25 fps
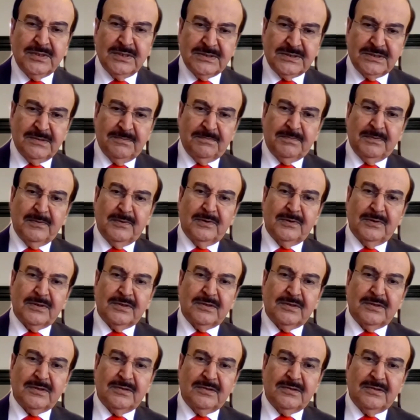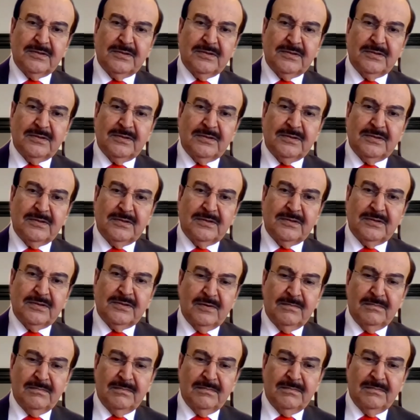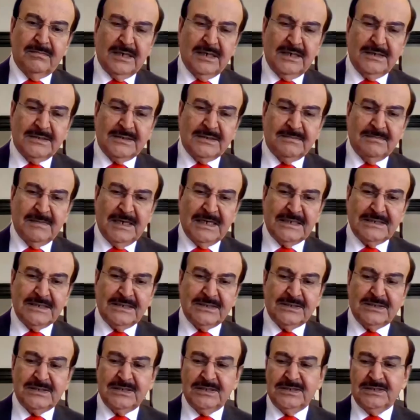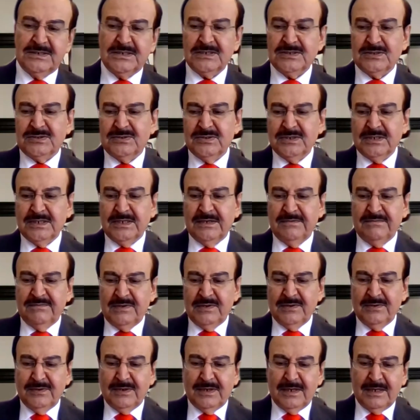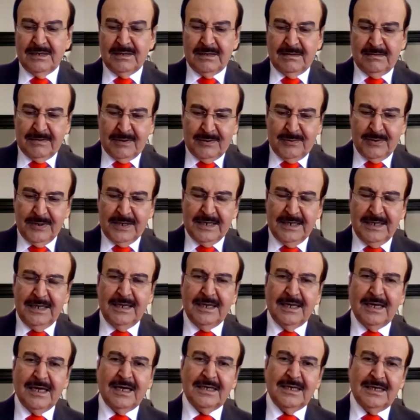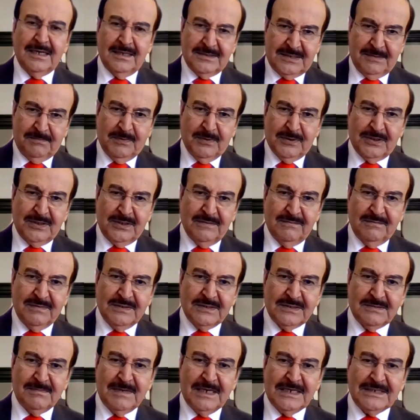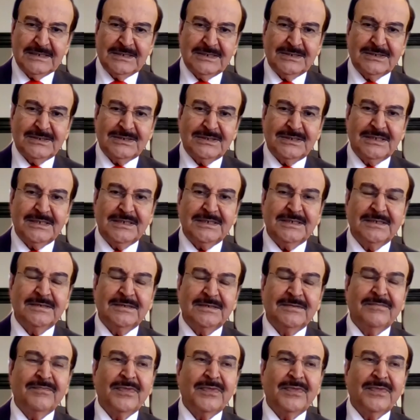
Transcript: to the support from His Majesty, just to give you quickly support of His Majesty,